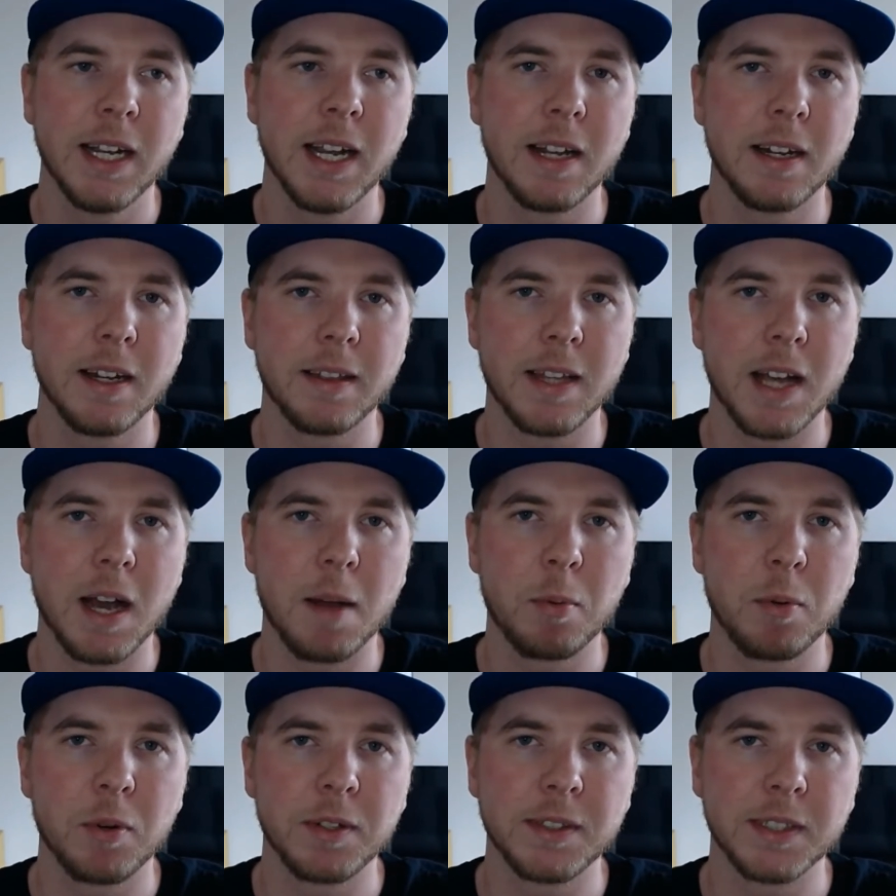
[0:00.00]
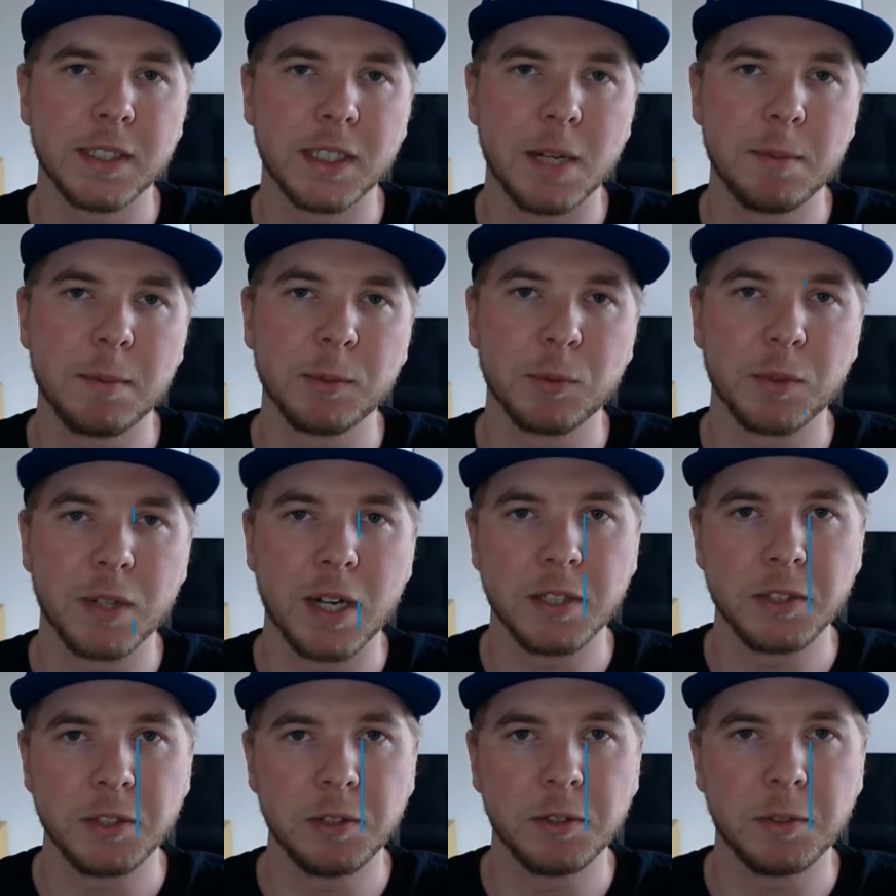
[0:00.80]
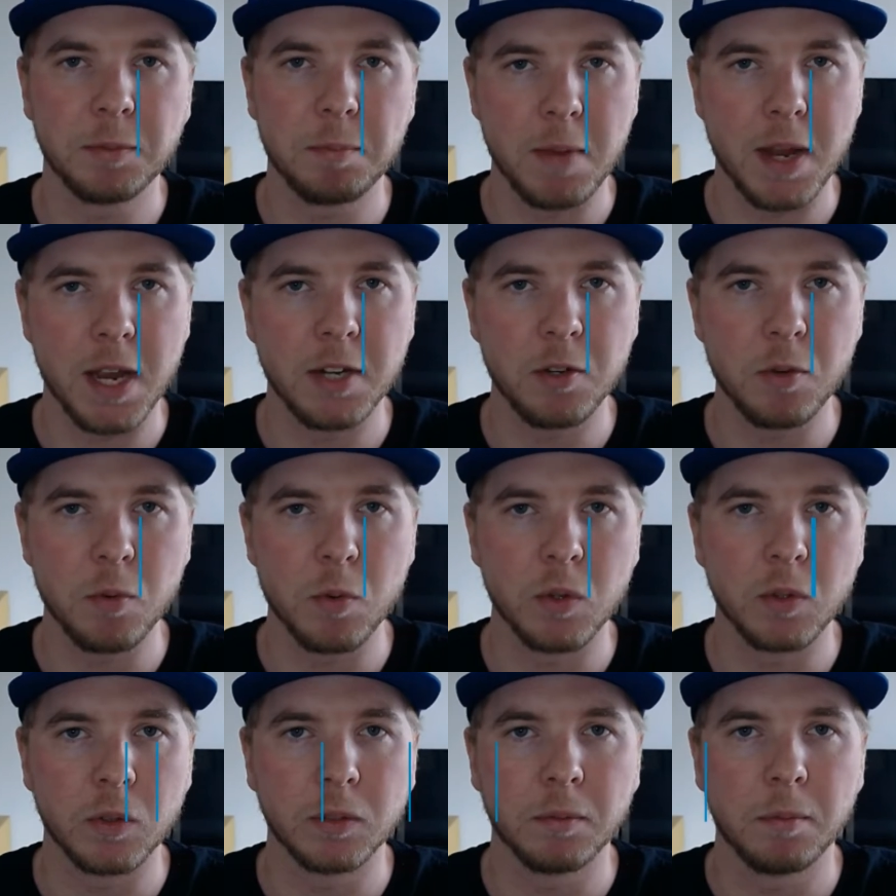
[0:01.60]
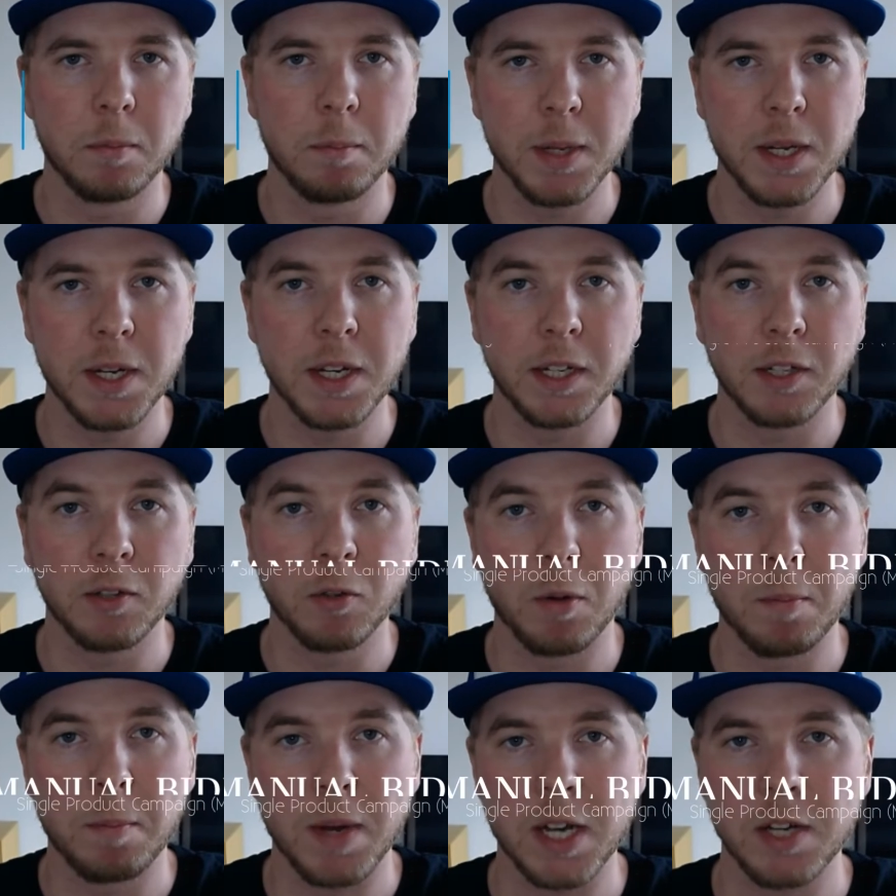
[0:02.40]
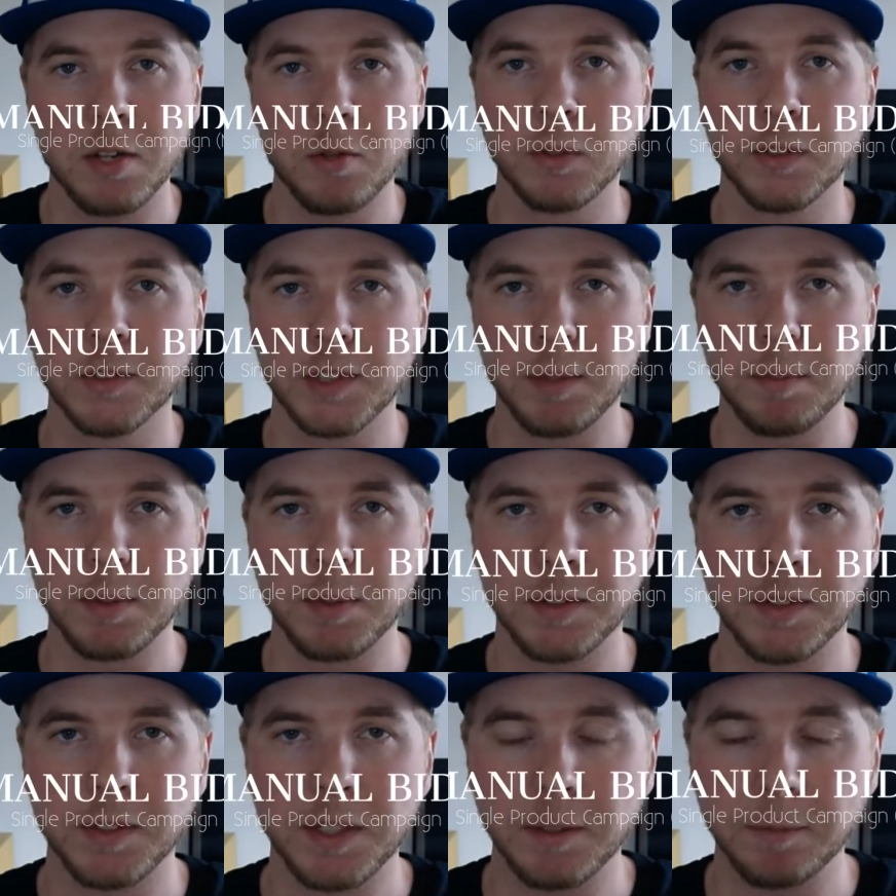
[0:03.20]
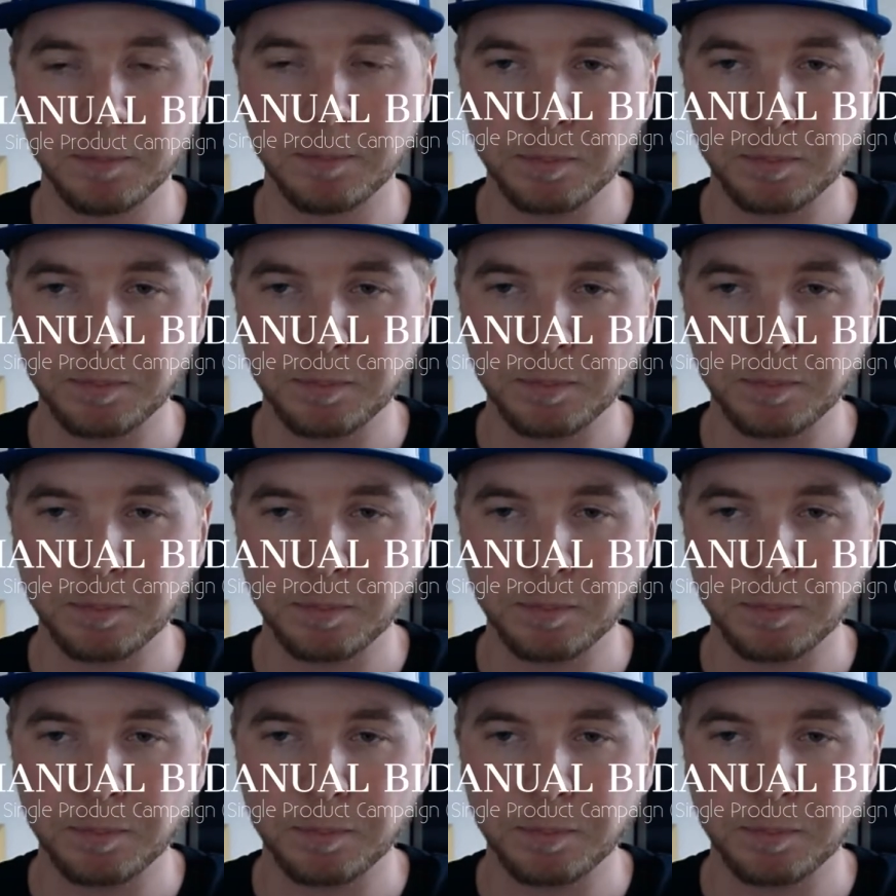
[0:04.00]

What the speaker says: And at that point in time is when I use manual bidding or manual CPC.